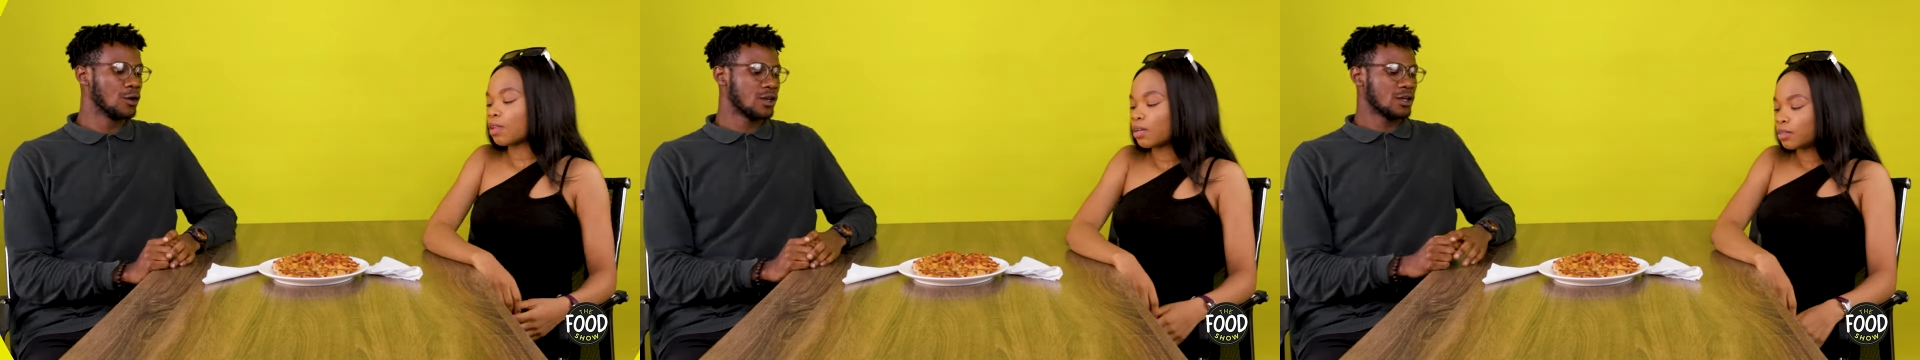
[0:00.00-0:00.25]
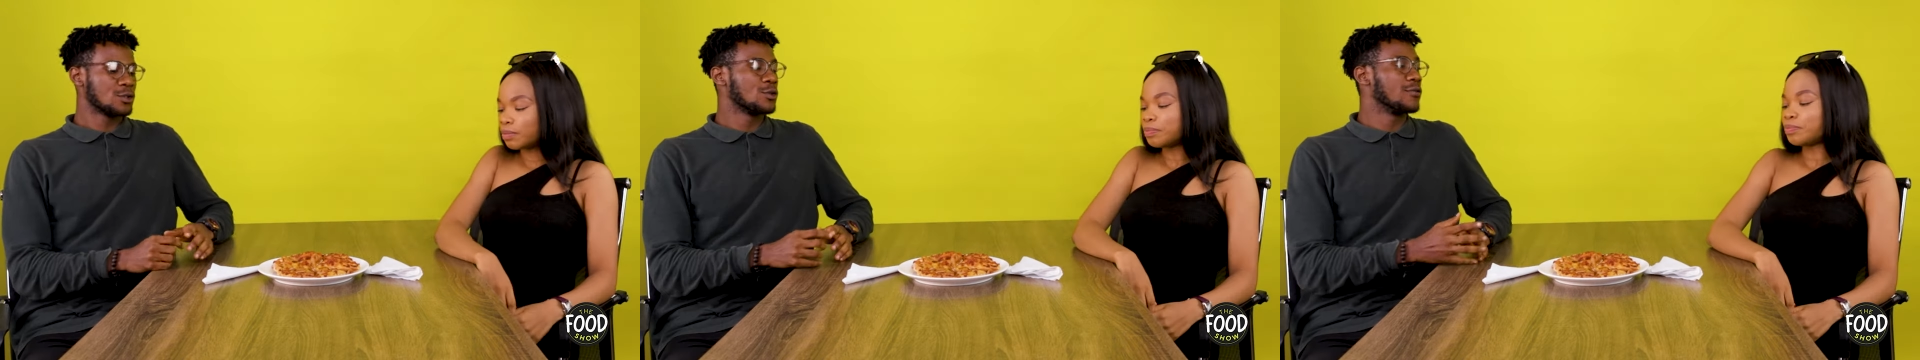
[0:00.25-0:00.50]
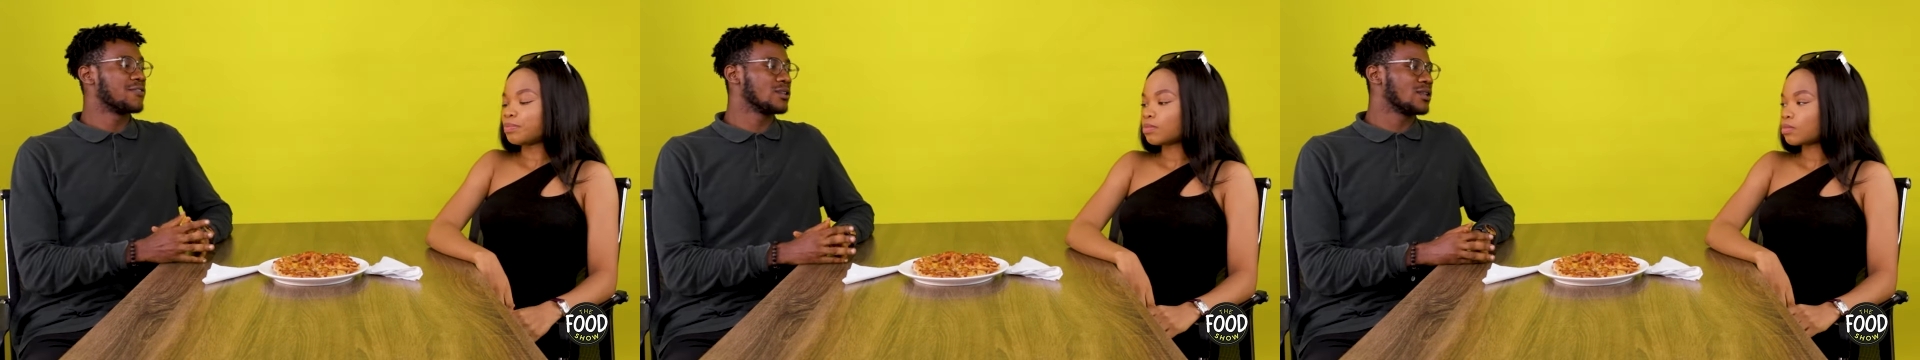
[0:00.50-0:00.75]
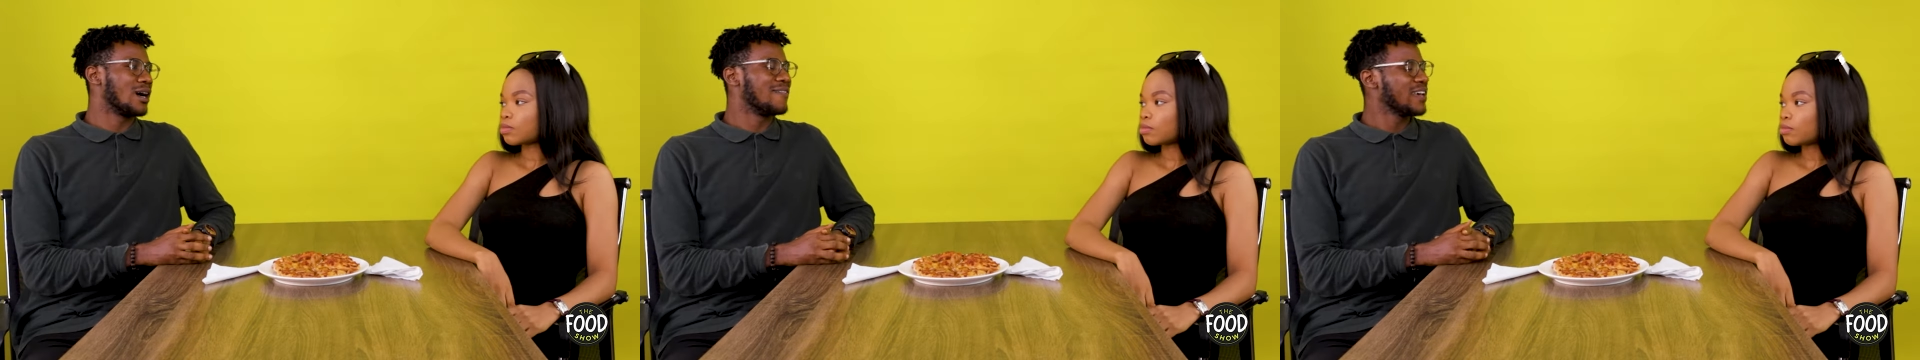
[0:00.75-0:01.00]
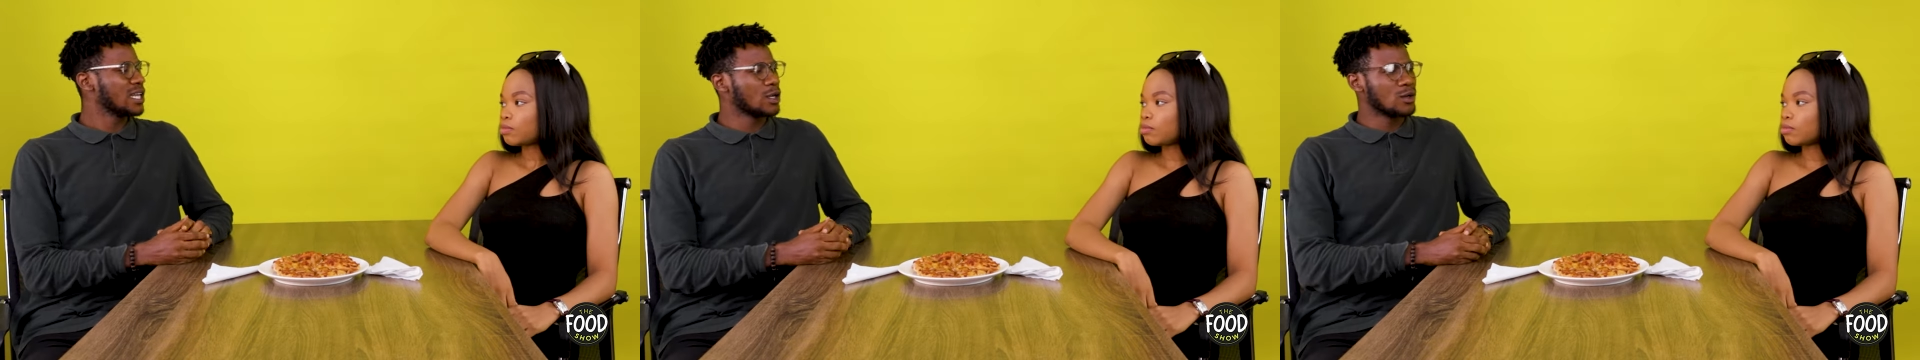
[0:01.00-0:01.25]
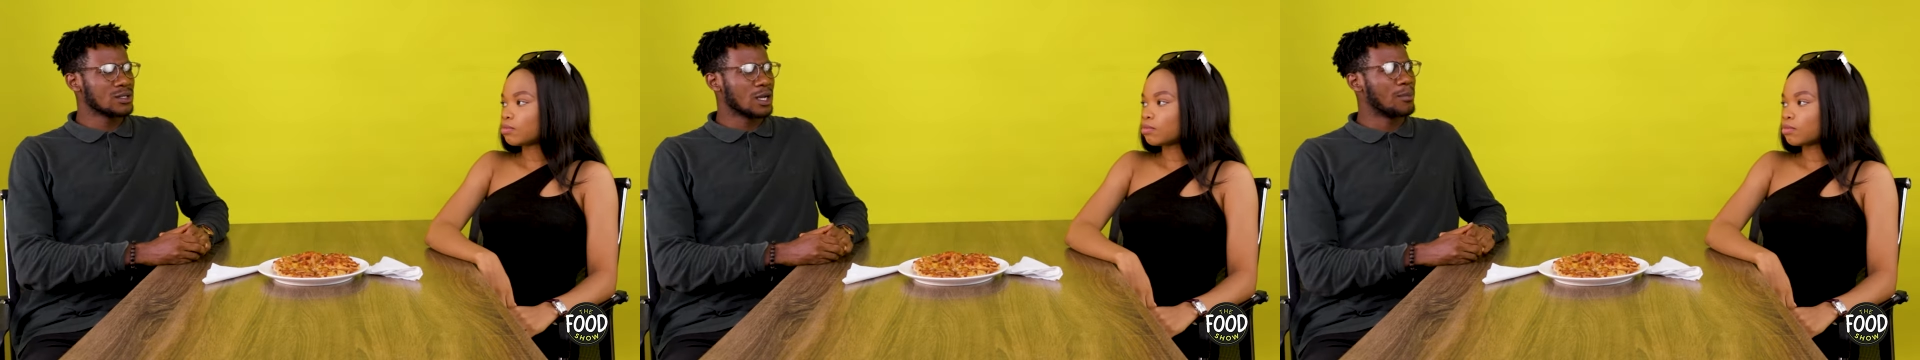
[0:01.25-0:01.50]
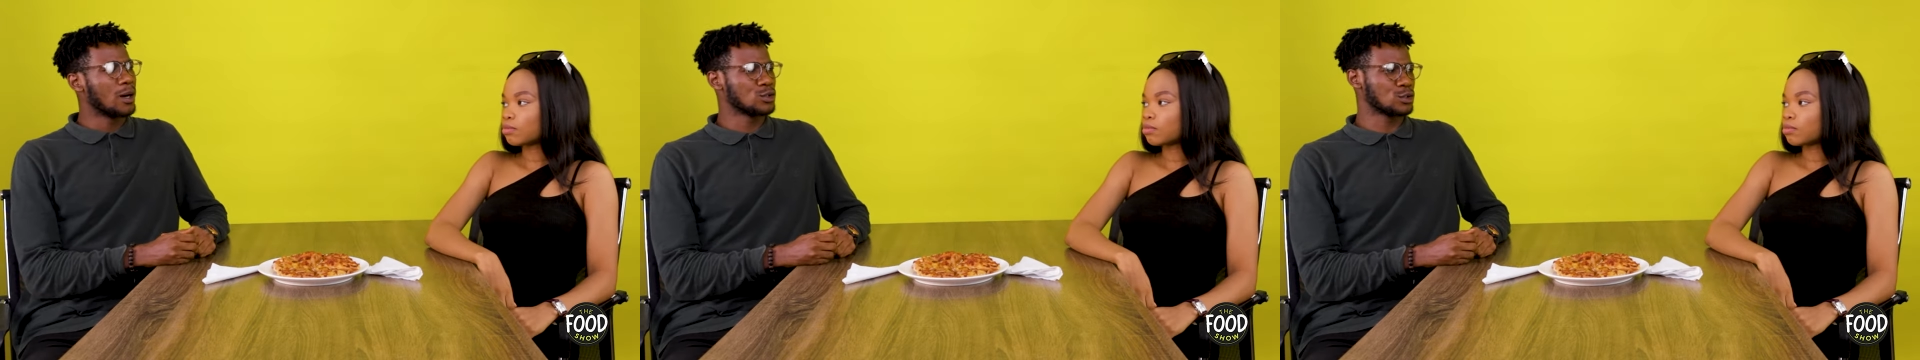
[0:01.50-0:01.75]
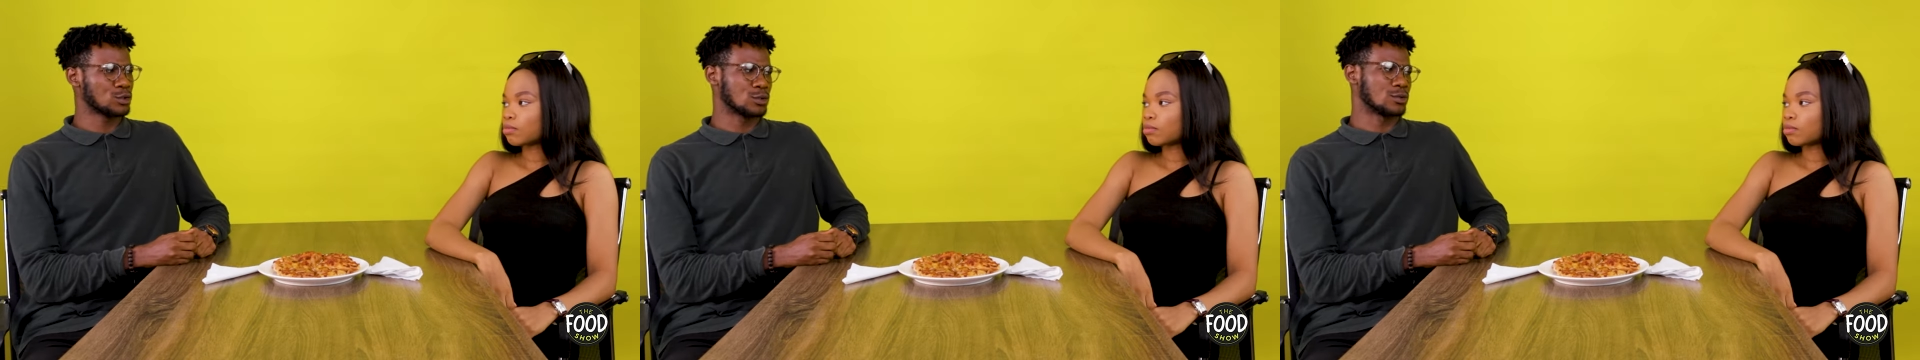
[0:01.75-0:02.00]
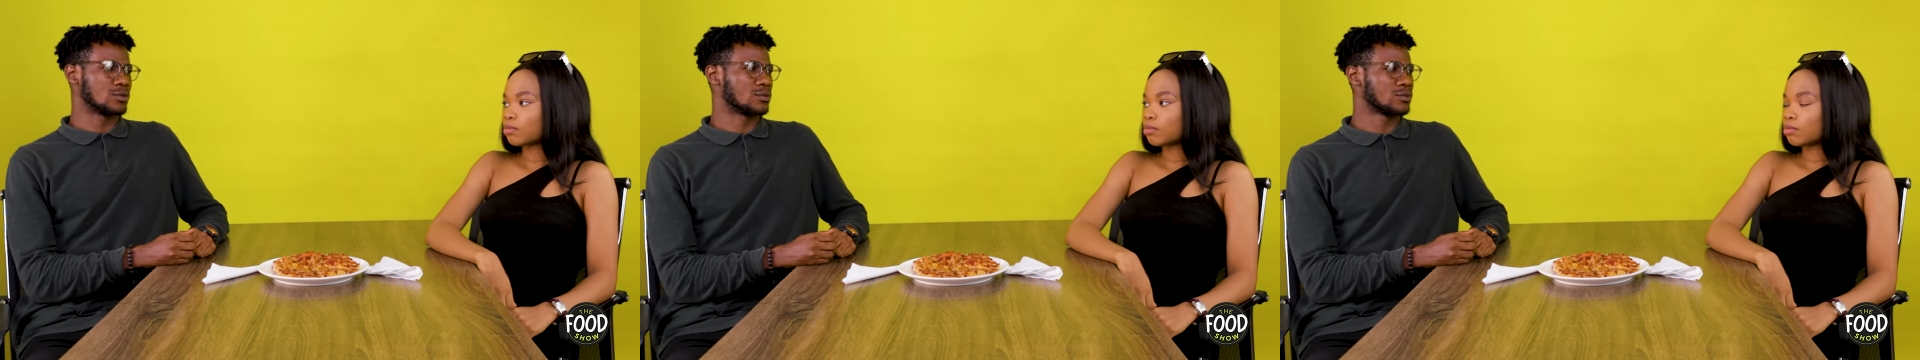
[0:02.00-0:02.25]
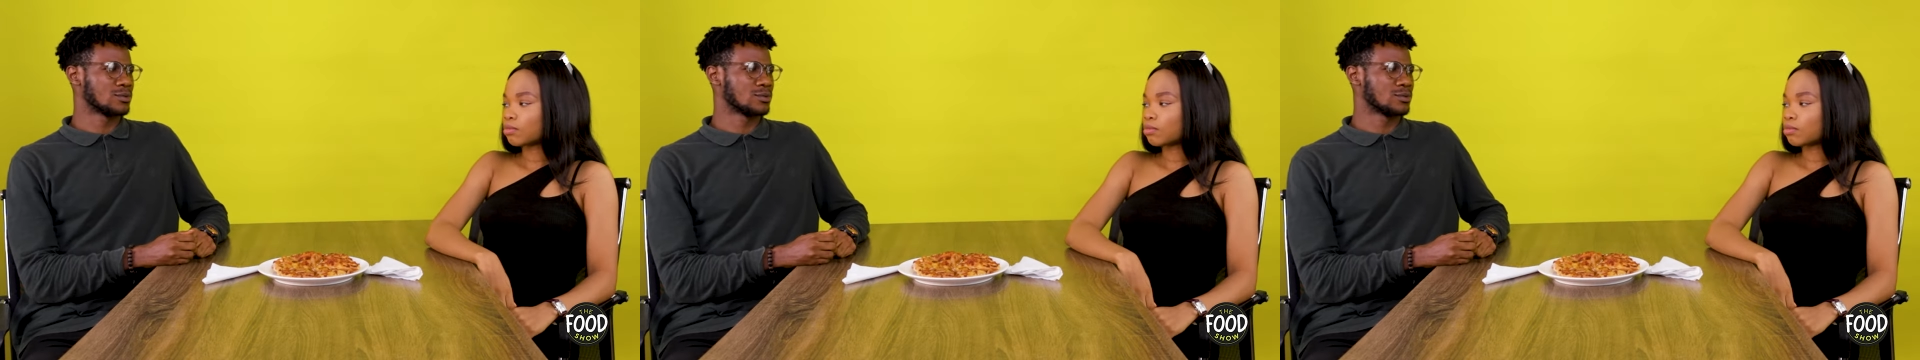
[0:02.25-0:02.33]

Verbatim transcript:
Speaker 1: Okay, so Fanta, I've heard a lot about you.